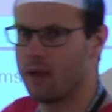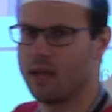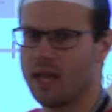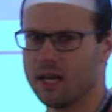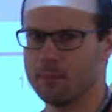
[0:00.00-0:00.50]

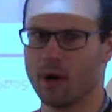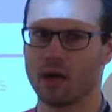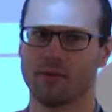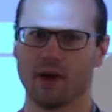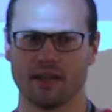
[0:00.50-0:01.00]
and it
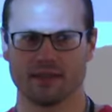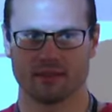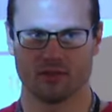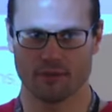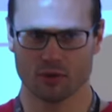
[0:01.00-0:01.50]
modifies
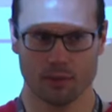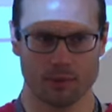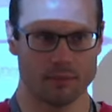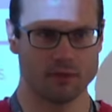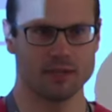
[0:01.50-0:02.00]
JavaScript
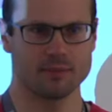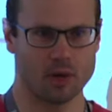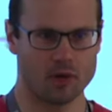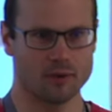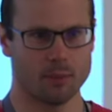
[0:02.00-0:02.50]
objects but
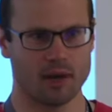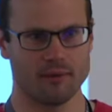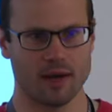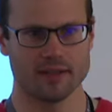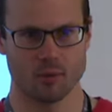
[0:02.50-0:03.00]
also
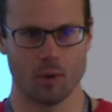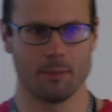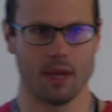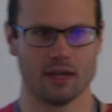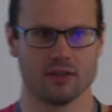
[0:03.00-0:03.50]
modifies the web
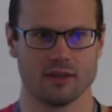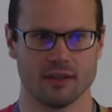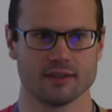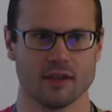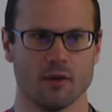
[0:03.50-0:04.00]
page
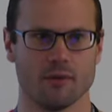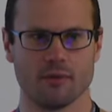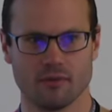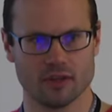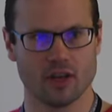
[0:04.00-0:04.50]
itself,
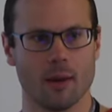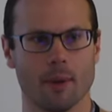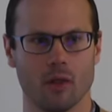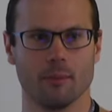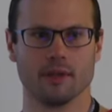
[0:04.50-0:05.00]
the DOM
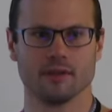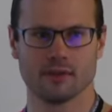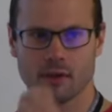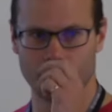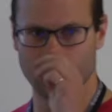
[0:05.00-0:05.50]
elements,
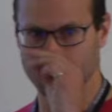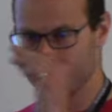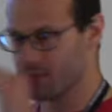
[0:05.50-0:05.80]
okay?